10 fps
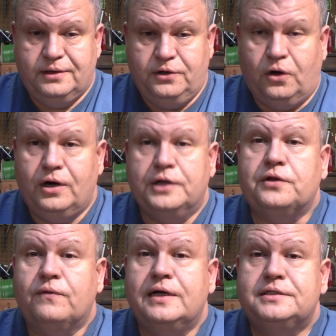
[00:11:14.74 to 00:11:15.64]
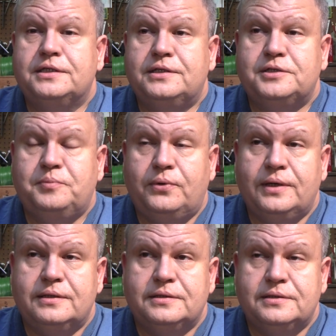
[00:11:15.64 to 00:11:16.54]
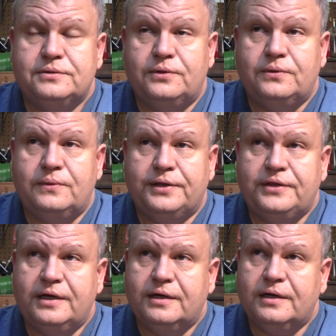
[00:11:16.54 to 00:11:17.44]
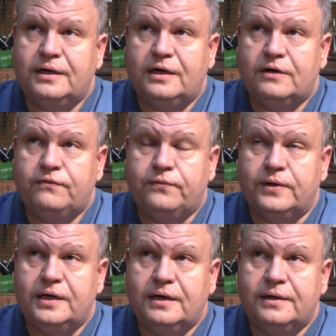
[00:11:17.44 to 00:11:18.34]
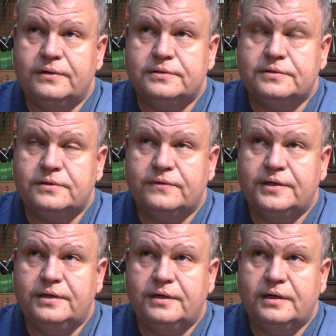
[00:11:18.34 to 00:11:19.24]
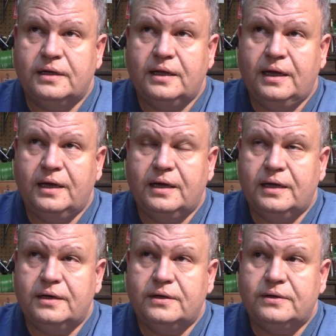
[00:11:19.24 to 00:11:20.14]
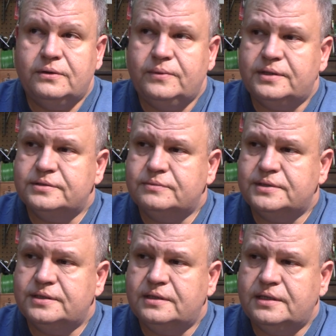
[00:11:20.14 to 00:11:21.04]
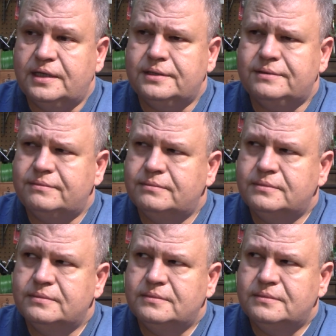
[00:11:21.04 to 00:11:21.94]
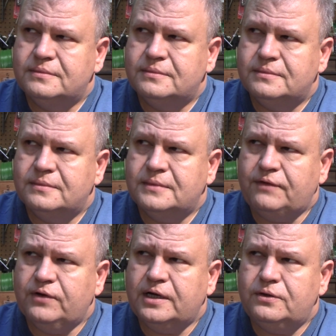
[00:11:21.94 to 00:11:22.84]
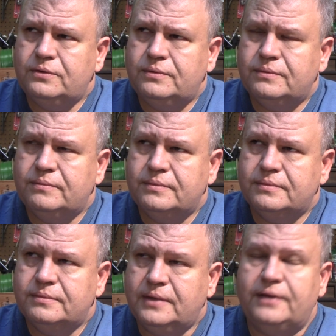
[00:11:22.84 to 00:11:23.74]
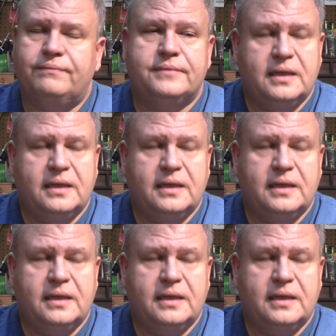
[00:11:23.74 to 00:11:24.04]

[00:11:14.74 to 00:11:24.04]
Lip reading: dog in the race at this point. So I think 49ers are in, and who else was in the, I forget who. Well,